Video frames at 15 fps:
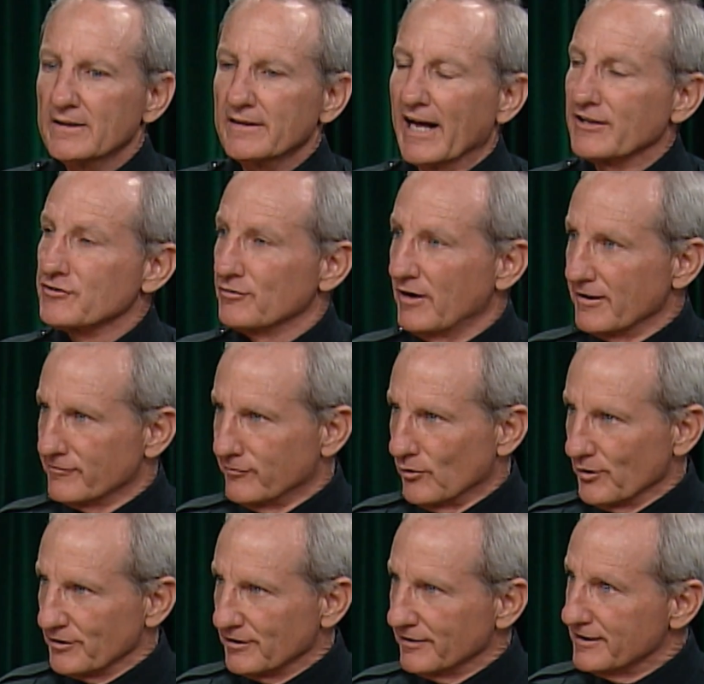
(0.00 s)
That's Ron
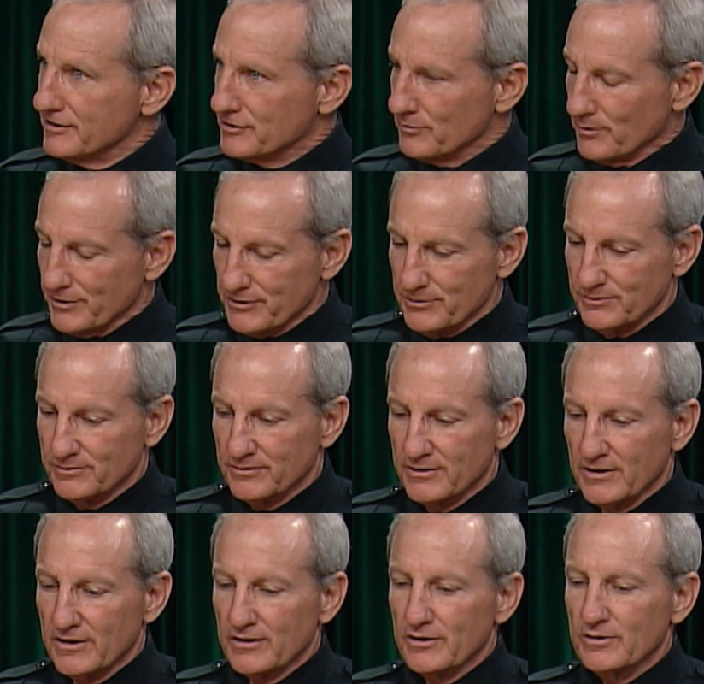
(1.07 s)
Fortnell. He's the one who
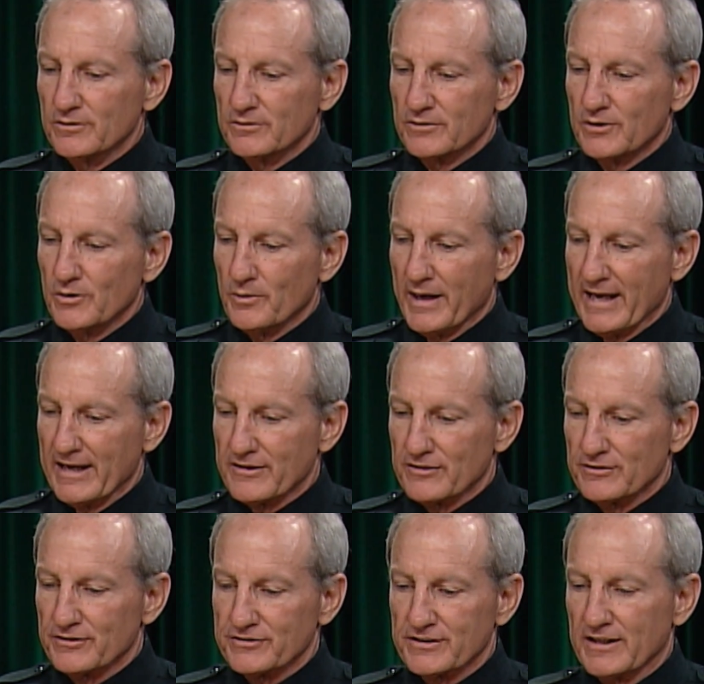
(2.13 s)

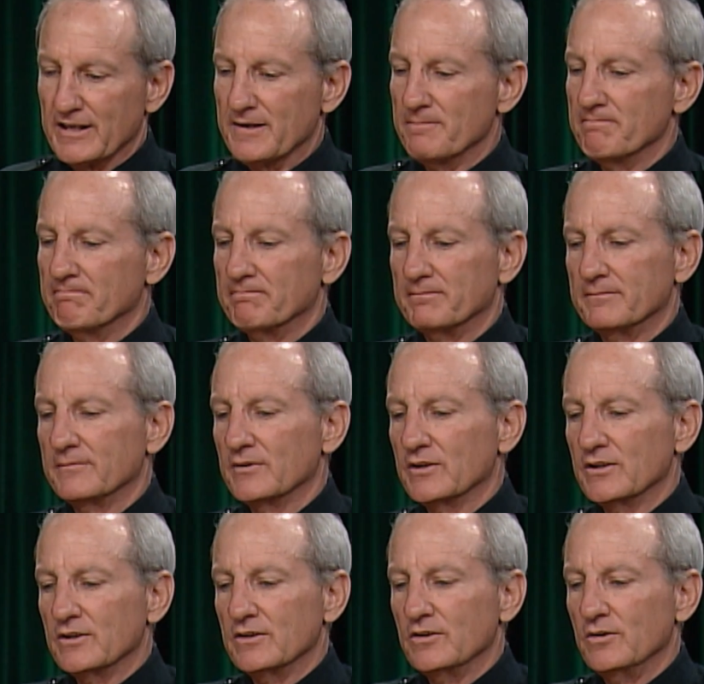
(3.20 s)
handles
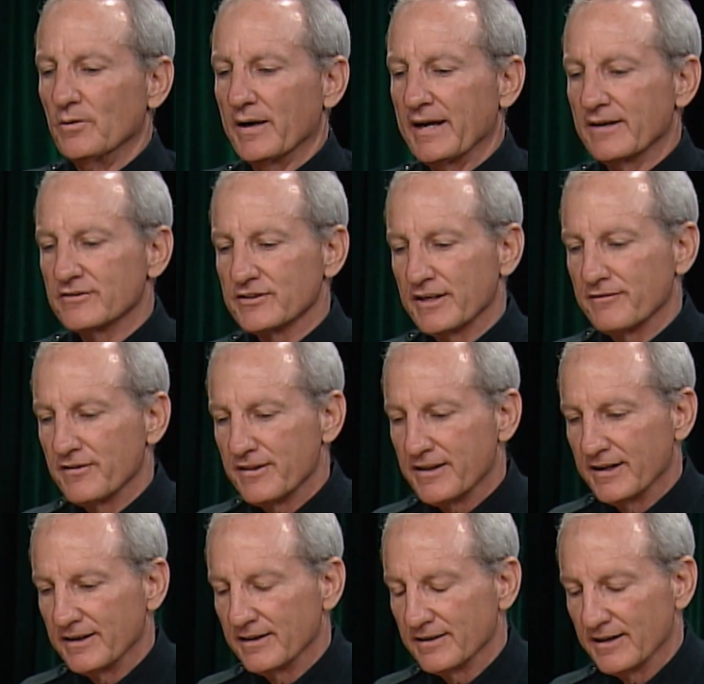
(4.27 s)

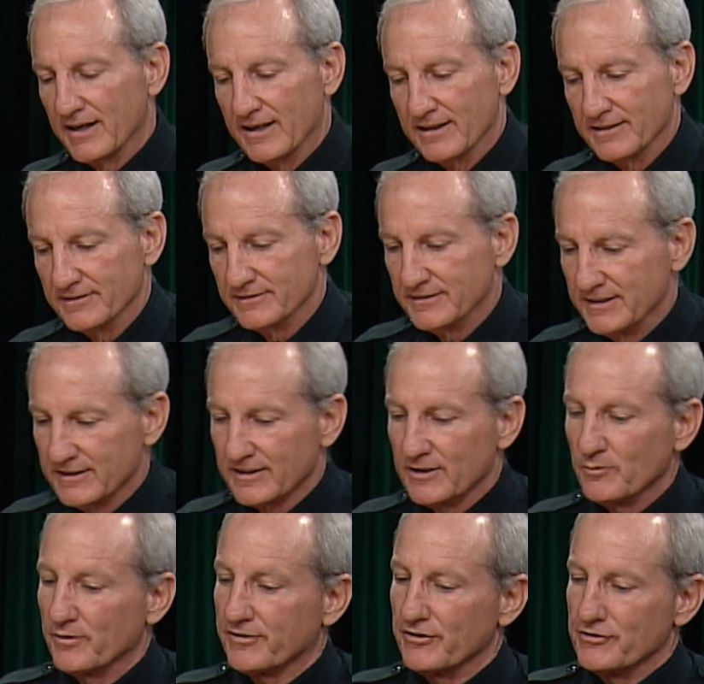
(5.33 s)
everything dealing
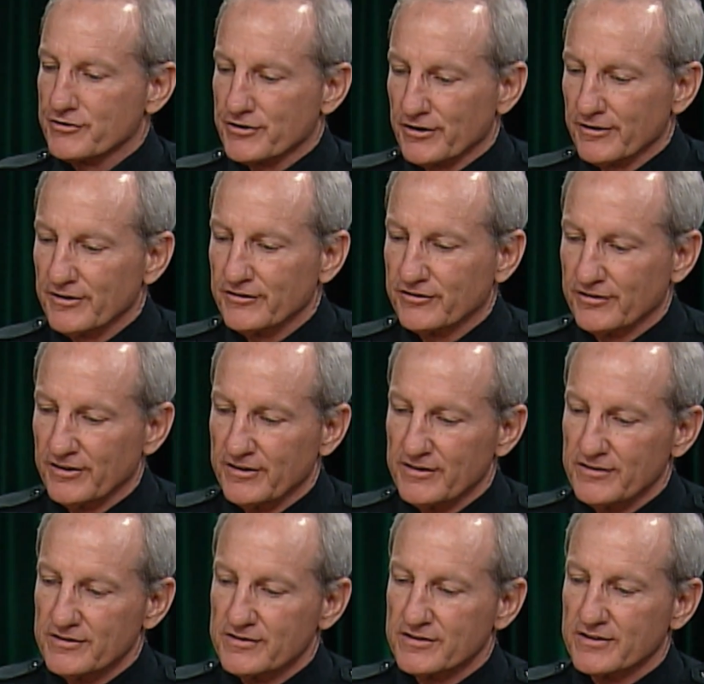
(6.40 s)
with
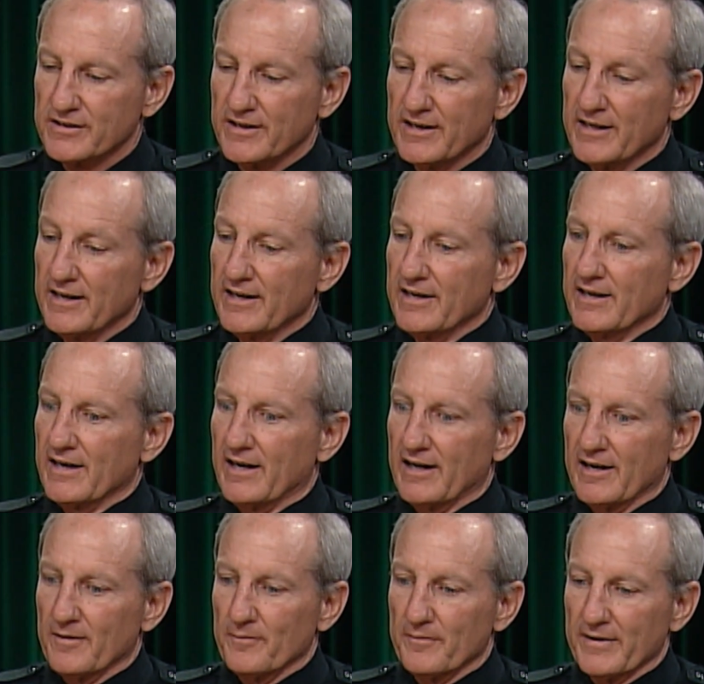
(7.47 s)
insurances,
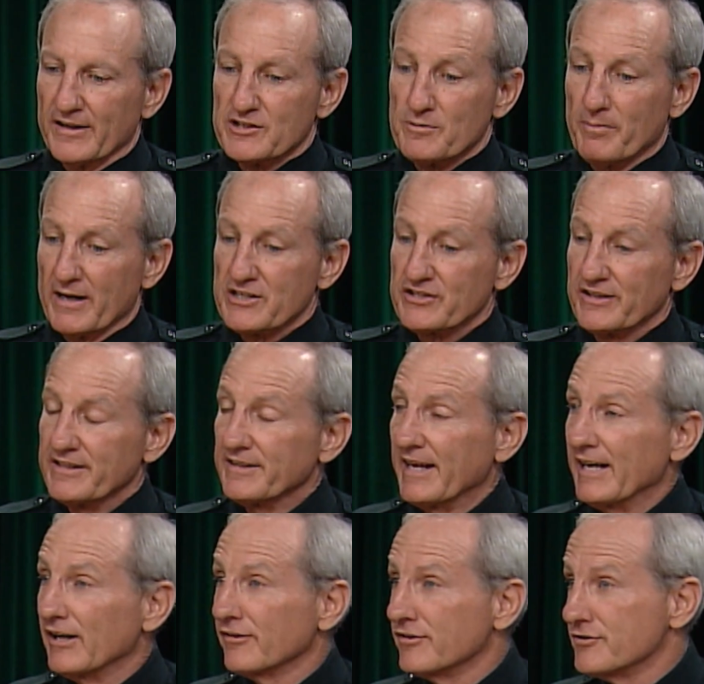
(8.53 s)
especially in the
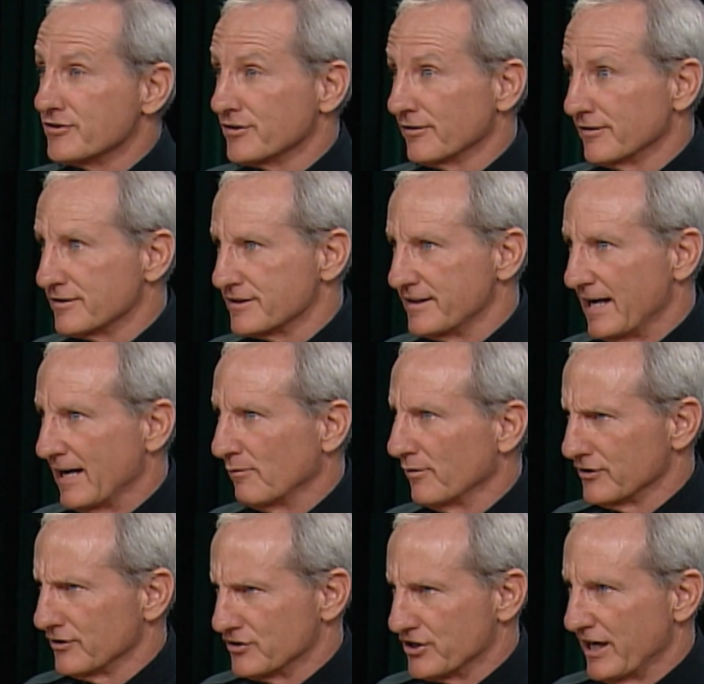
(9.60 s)
health insurance now
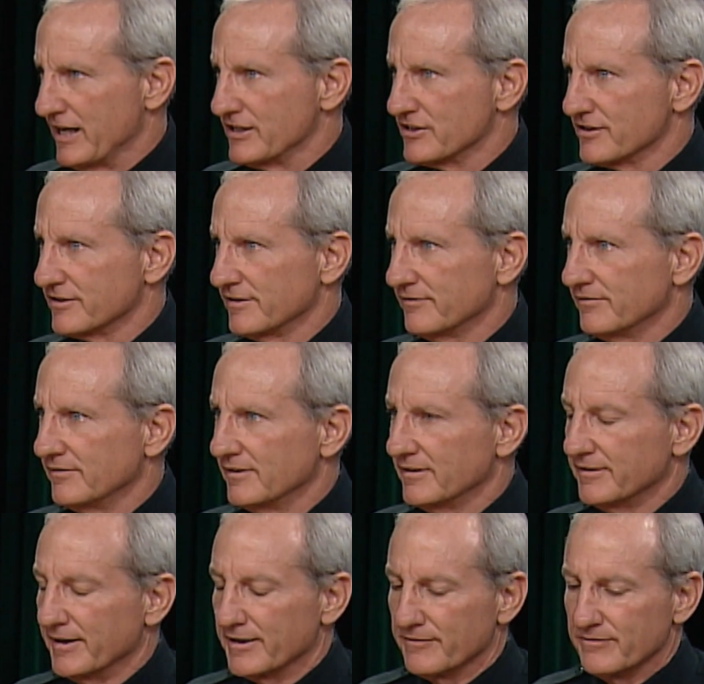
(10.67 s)
changes that
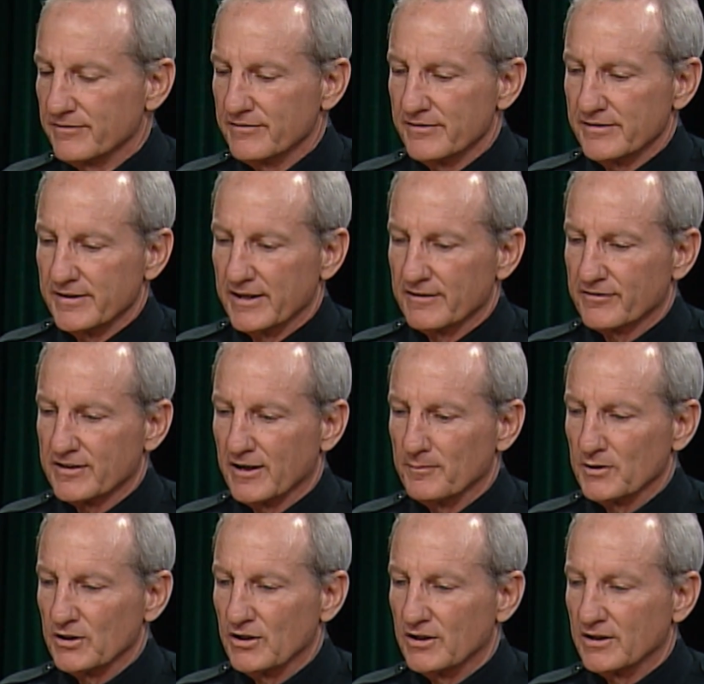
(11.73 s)
have come
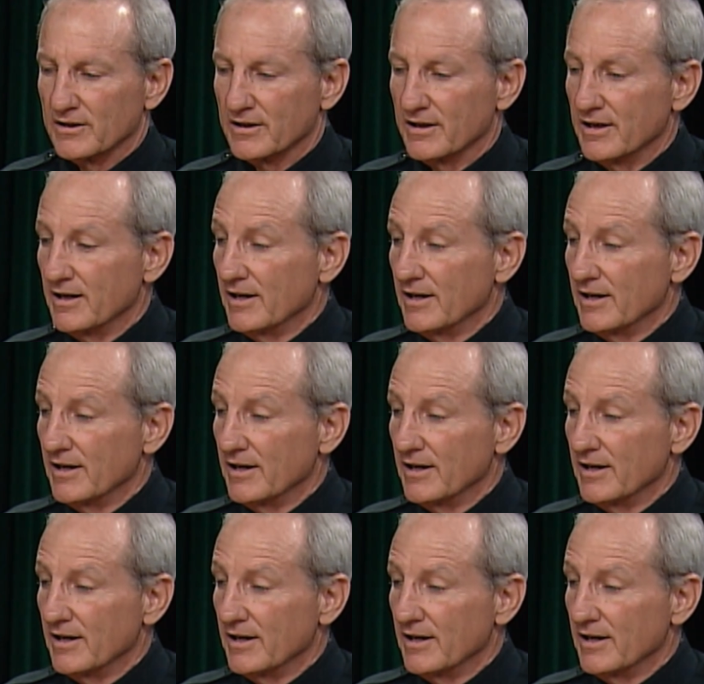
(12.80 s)
along.